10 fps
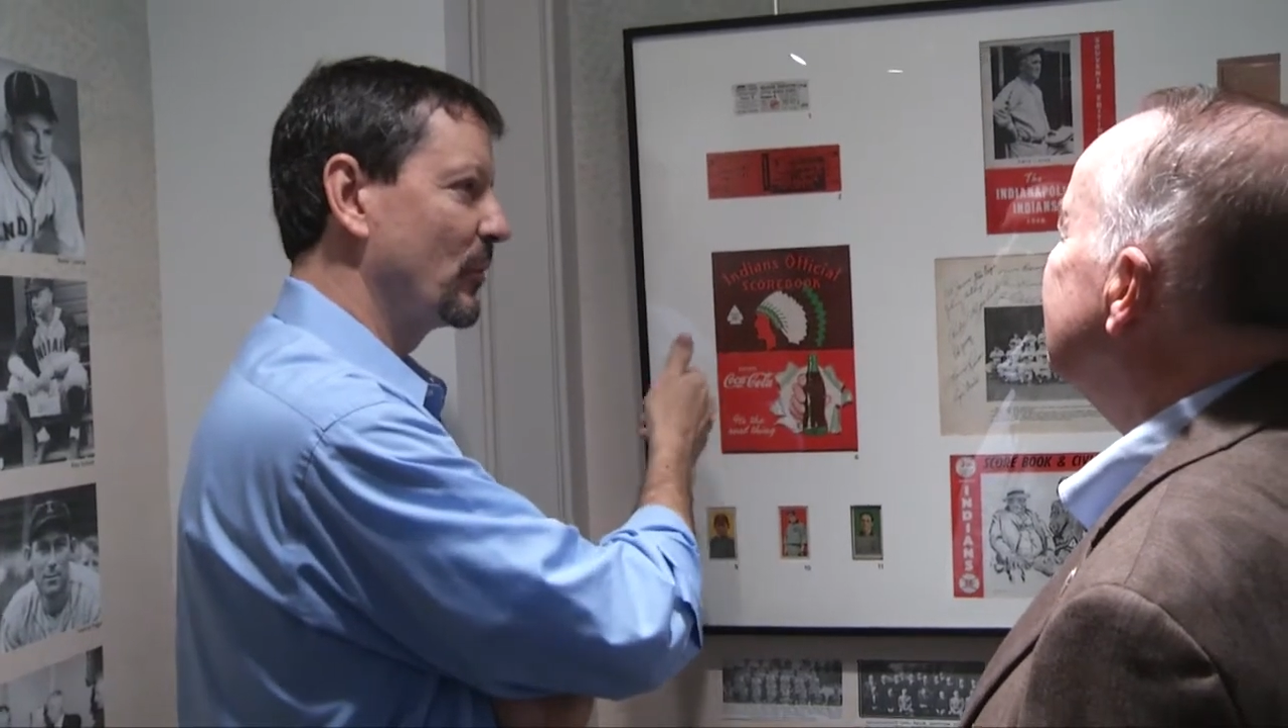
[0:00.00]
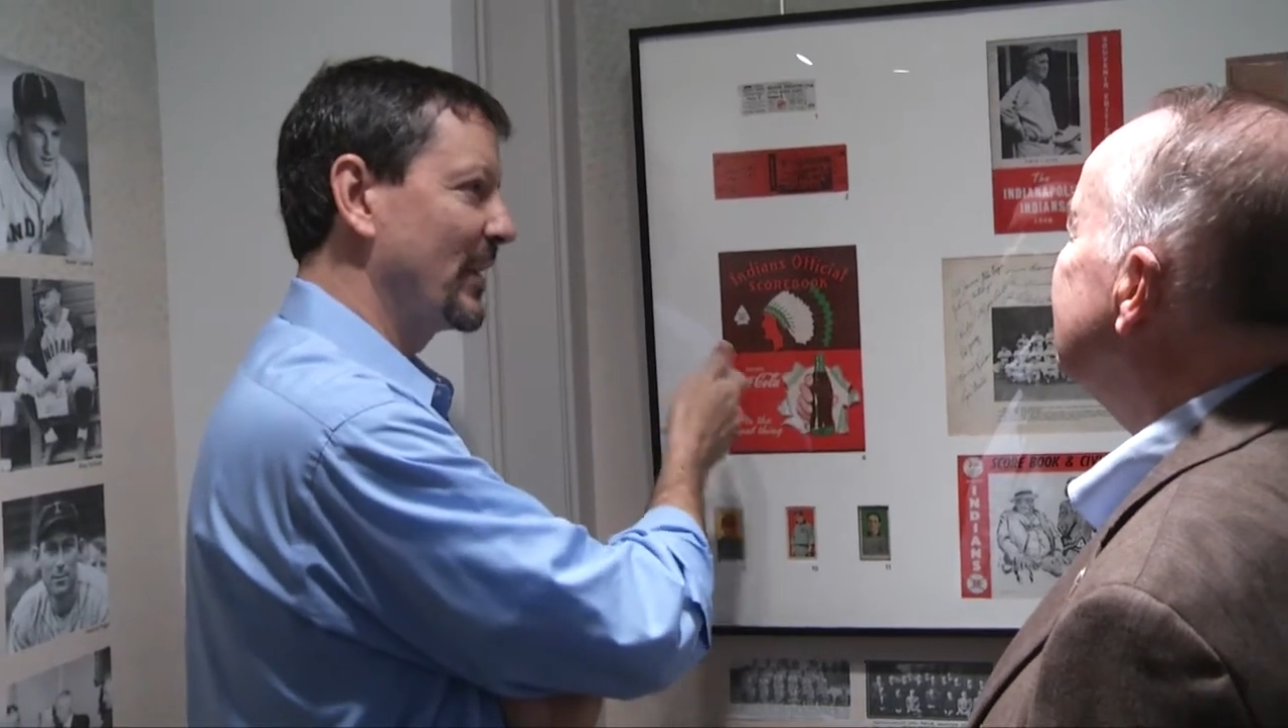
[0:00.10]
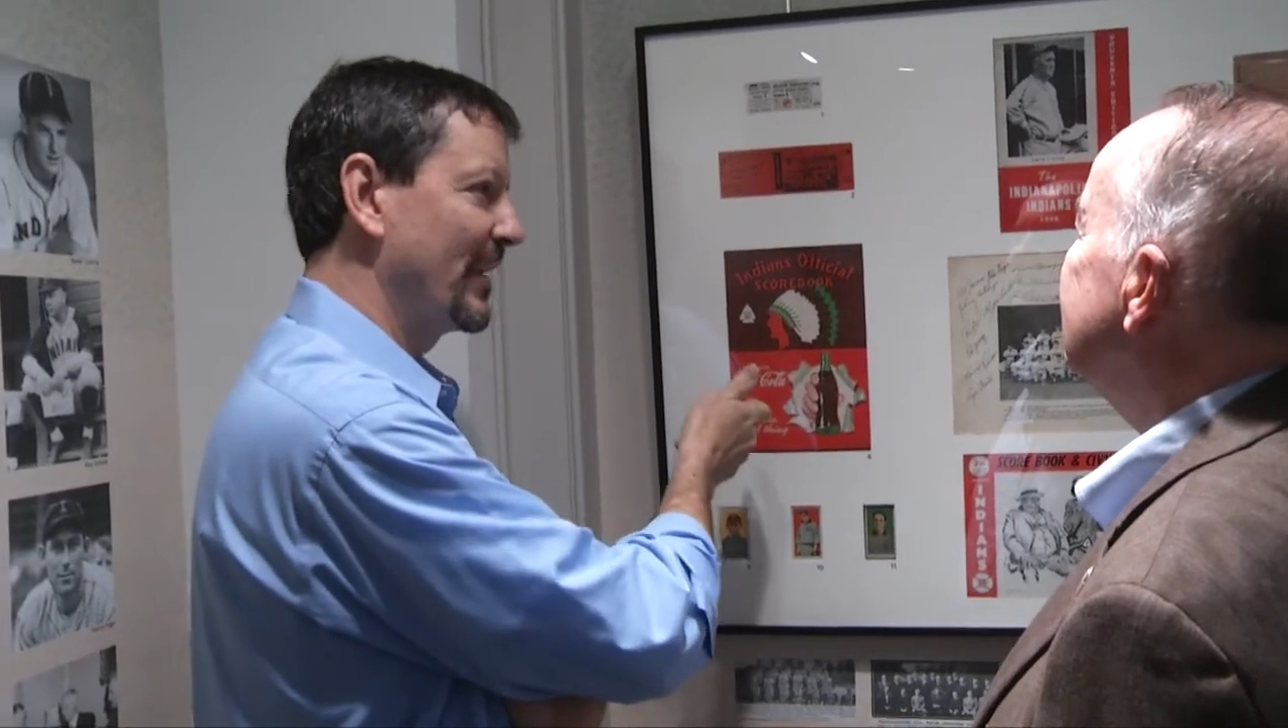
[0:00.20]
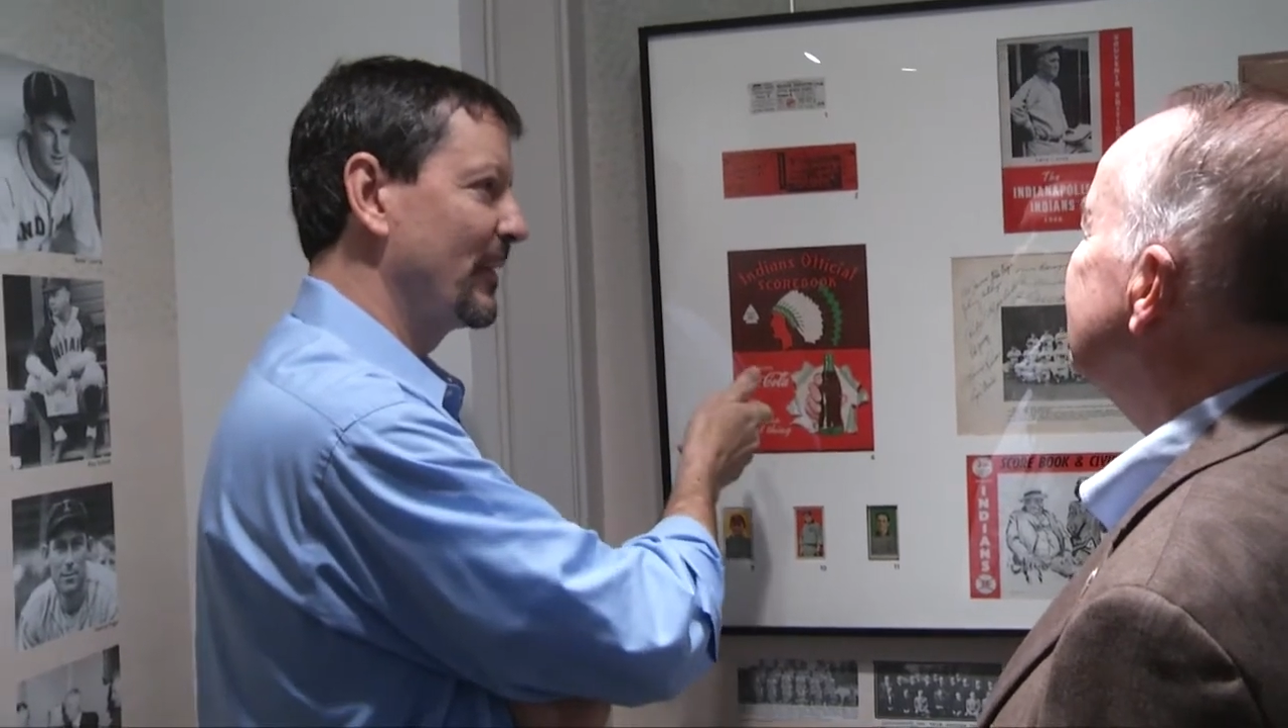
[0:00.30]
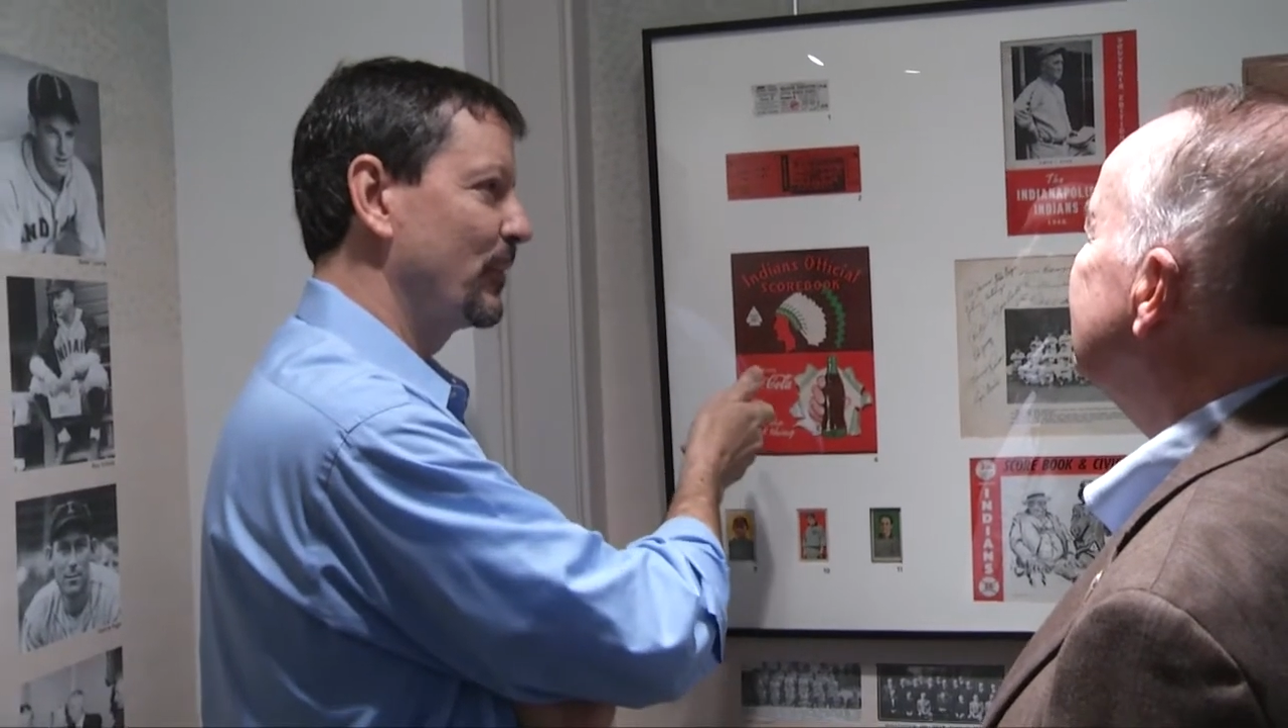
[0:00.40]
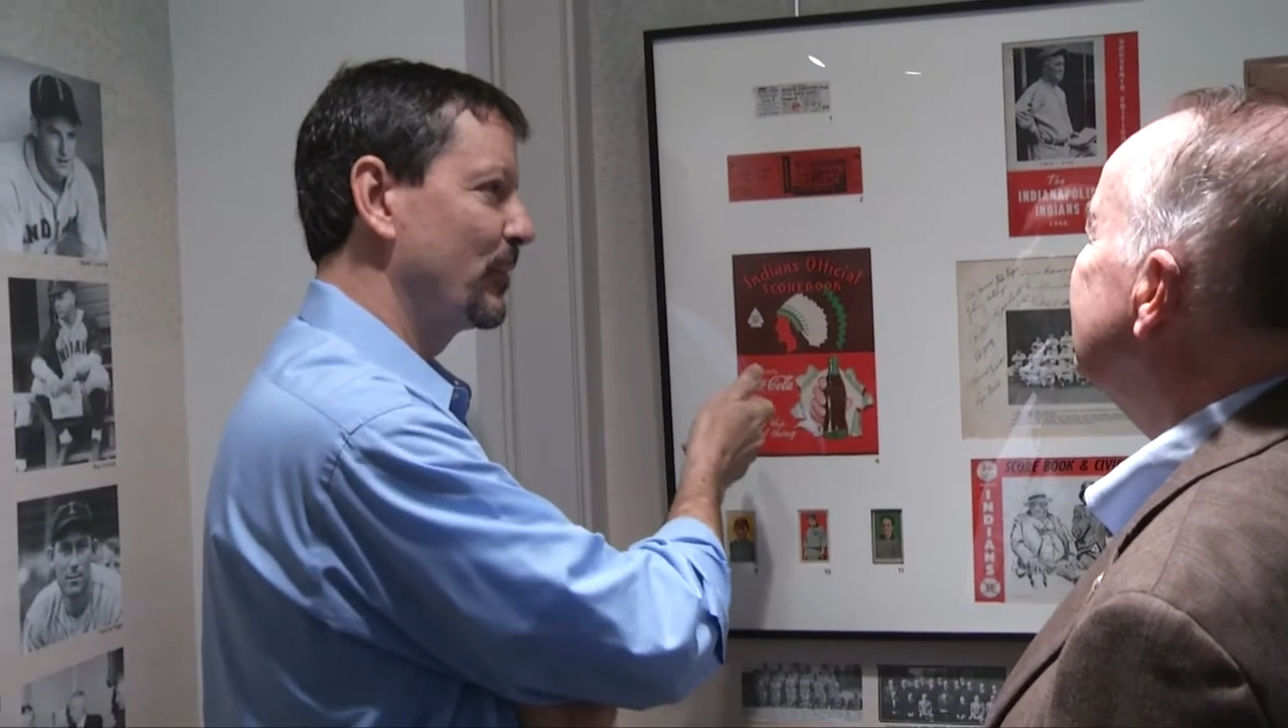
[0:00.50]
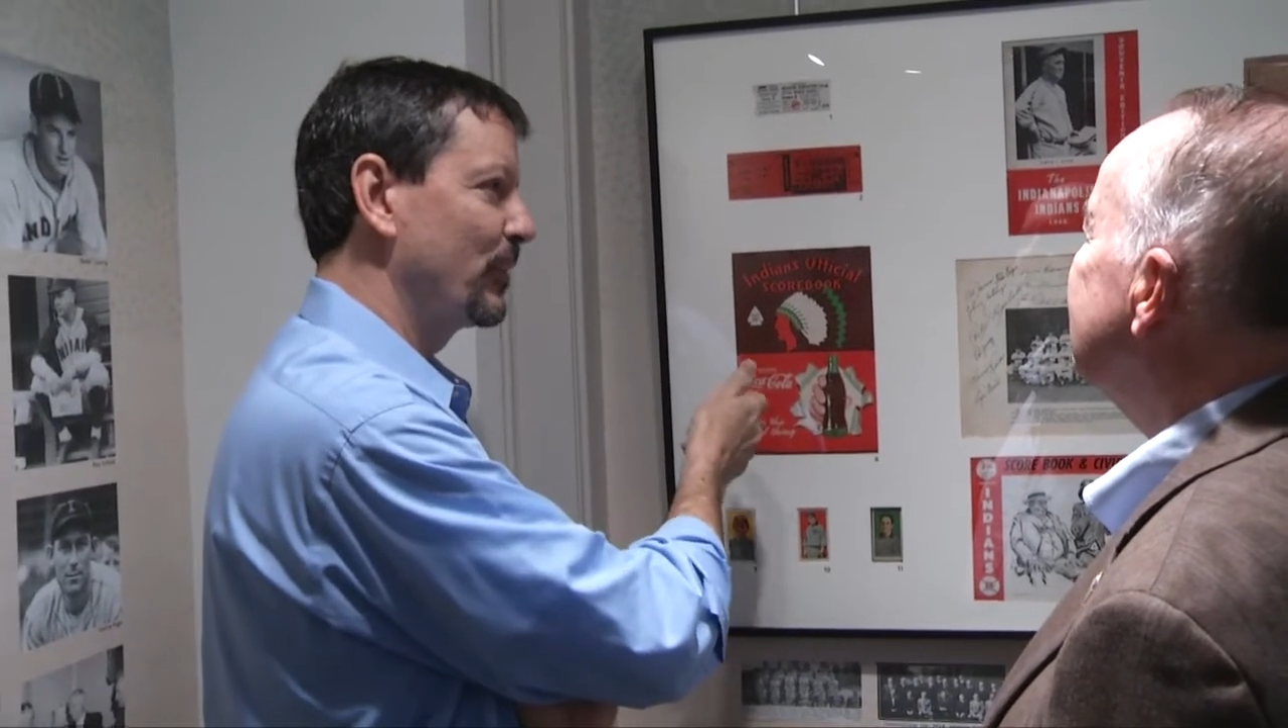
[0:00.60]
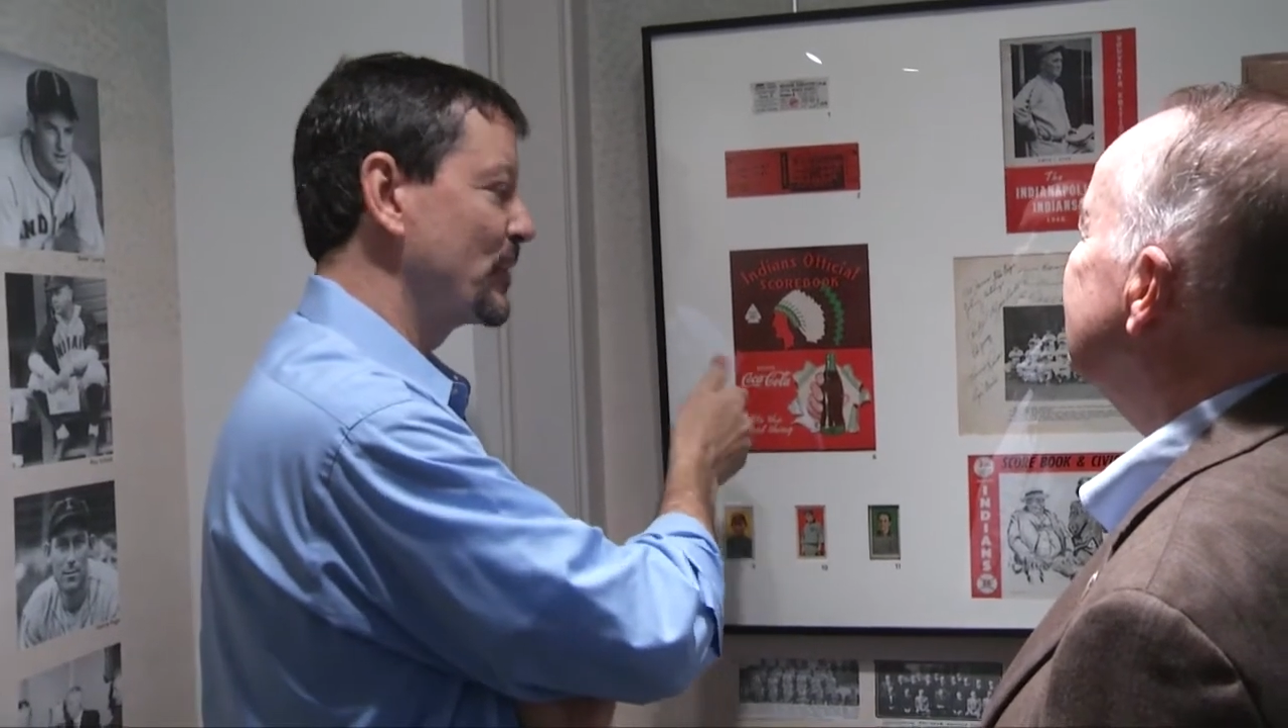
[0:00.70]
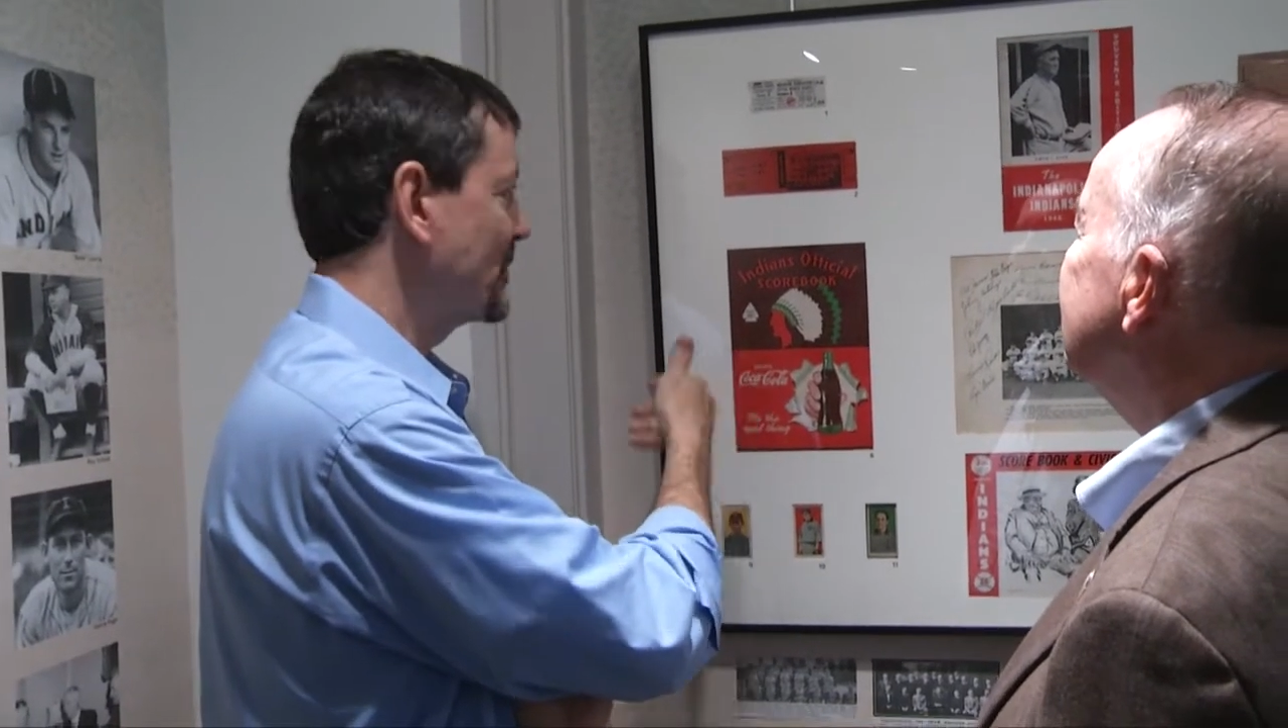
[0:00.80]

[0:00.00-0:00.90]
around for